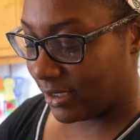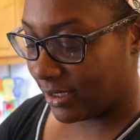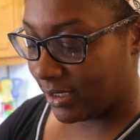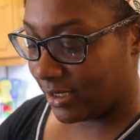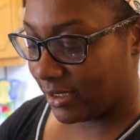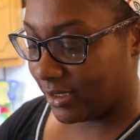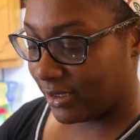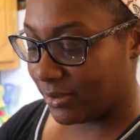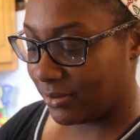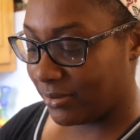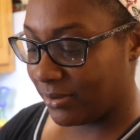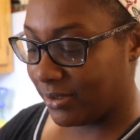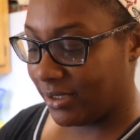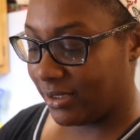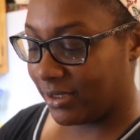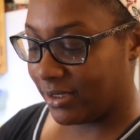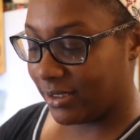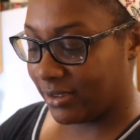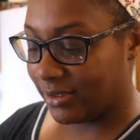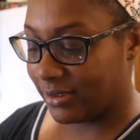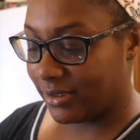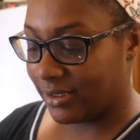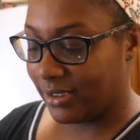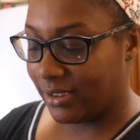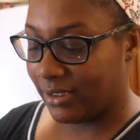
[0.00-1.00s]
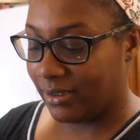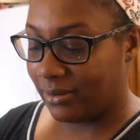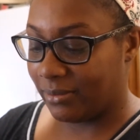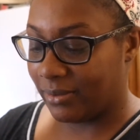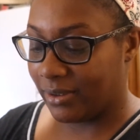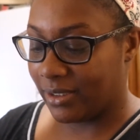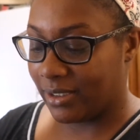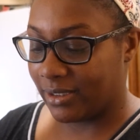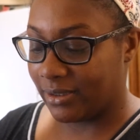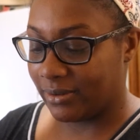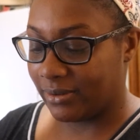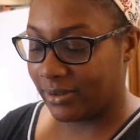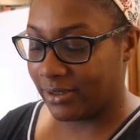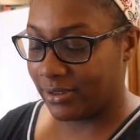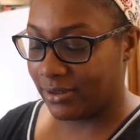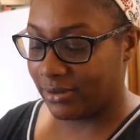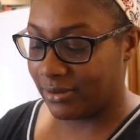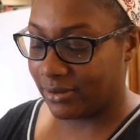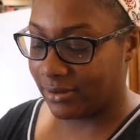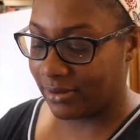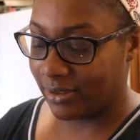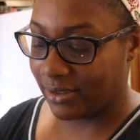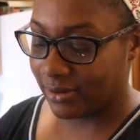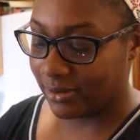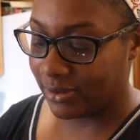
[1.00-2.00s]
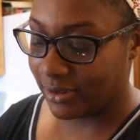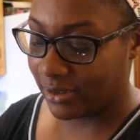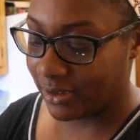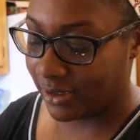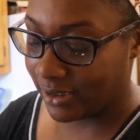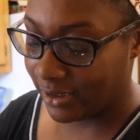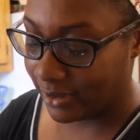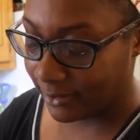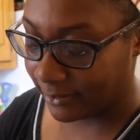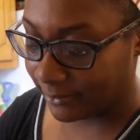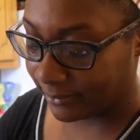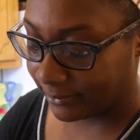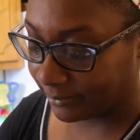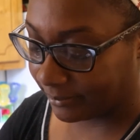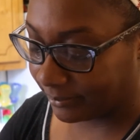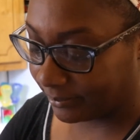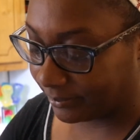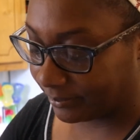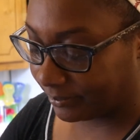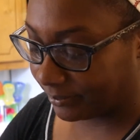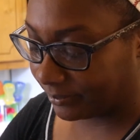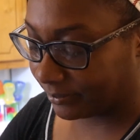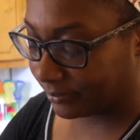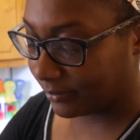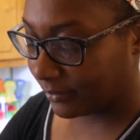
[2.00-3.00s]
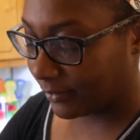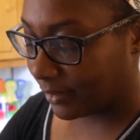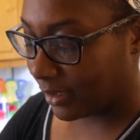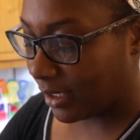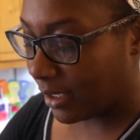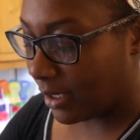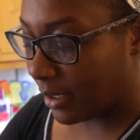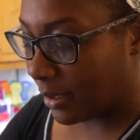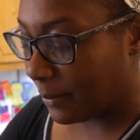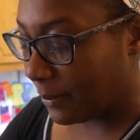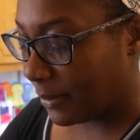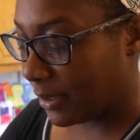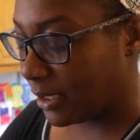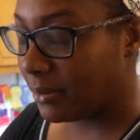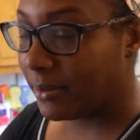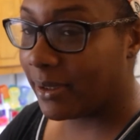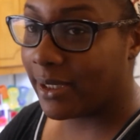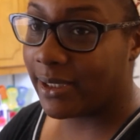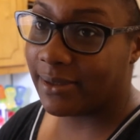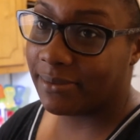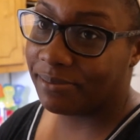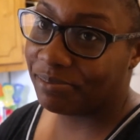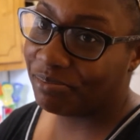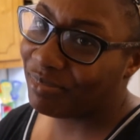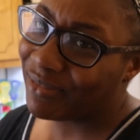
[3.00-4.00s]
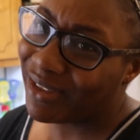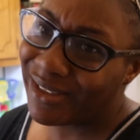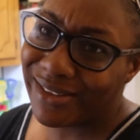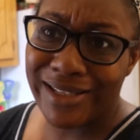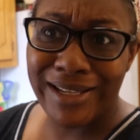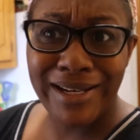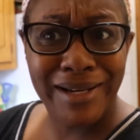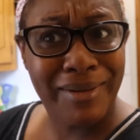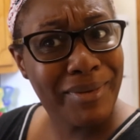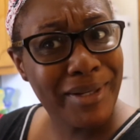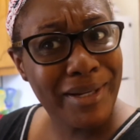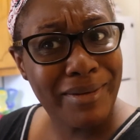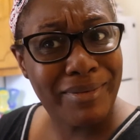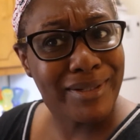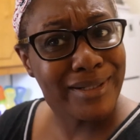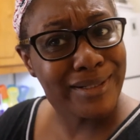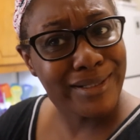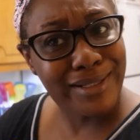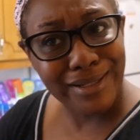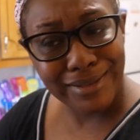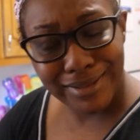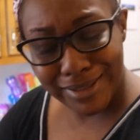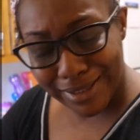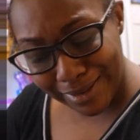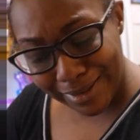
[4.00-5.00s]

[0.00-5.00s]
in 2013, we always use ground turkey. But anyway, that ain't what I want to talk to